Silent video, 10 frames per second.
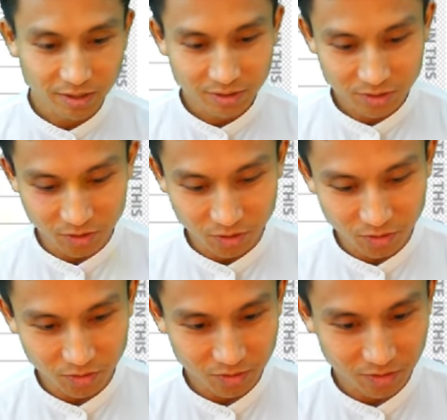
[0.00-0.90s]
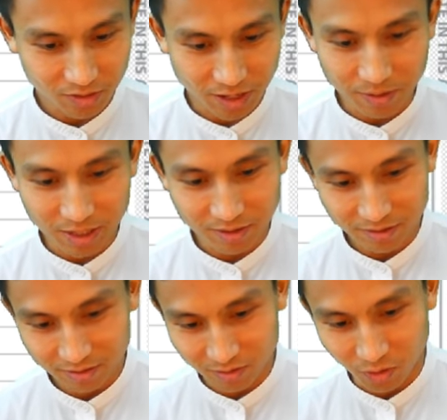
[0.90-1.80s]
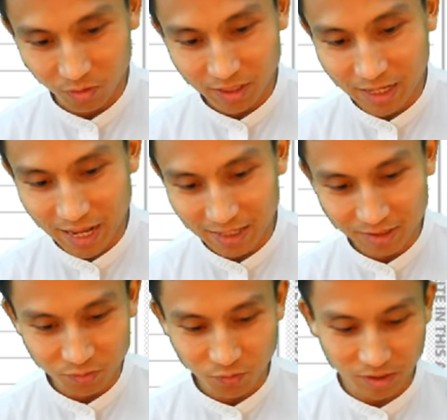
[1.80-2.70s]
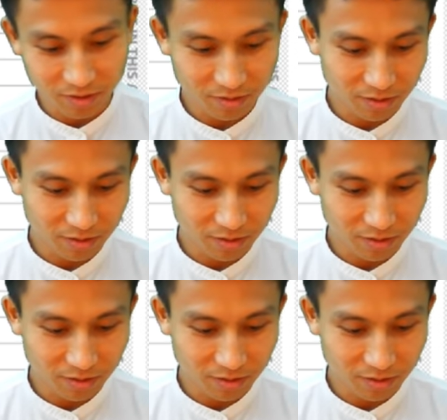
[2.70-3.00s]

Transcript: So, I mean, only that doesn't work.